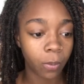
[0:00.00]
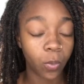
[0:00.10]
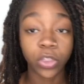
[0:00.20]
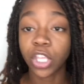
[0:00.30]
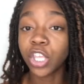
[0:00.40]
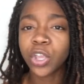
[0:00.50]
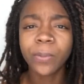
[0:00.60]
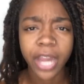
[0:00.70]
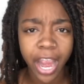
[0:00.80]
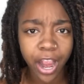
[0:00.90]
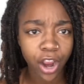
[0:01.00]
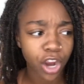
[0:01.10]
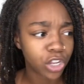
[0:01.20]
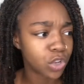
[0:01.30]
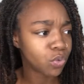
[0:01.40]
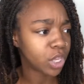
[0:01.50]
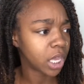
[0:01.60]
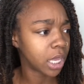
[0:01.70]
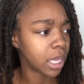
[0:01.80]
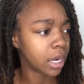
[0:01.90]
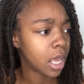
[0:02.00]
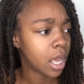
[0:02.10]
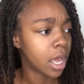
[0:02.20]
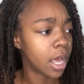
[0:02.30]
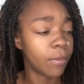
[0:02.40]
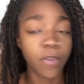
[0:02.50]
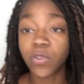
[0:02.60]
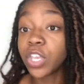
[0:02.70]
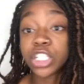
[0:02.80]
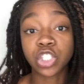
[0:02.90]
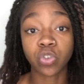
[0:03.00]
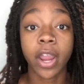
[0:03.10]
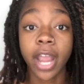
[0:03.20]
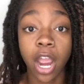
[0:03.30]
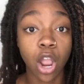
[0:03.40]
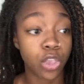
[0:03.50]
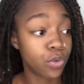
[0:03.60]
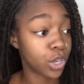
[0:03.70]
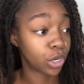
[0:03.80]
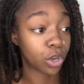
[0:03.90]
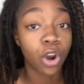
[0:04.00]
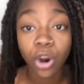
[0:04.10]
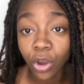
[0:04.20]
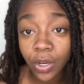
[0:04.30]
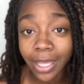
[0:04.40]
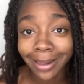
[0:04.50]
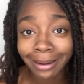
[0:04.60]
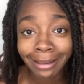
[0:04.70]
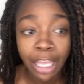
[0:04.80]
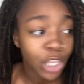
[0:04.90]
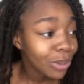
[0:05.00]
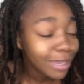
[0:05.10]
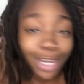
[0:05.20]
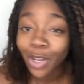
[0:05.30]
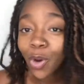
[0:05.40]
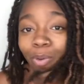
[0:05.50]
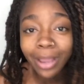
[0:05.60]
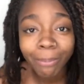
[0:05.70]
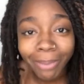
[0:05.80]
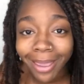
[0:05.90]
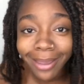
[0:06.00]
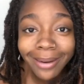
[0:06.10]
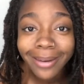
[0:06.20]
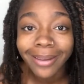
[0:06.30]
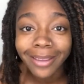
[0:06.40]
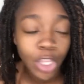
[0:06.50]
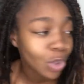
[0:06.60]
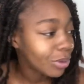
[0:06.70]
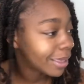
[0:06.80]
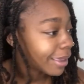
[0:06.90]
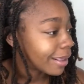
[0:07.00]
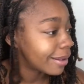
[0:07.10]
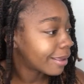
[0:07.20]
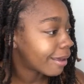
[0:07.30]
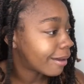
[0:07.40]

With the human hair, you can, if you get straight hair, you can curl it, you can crimp it, you can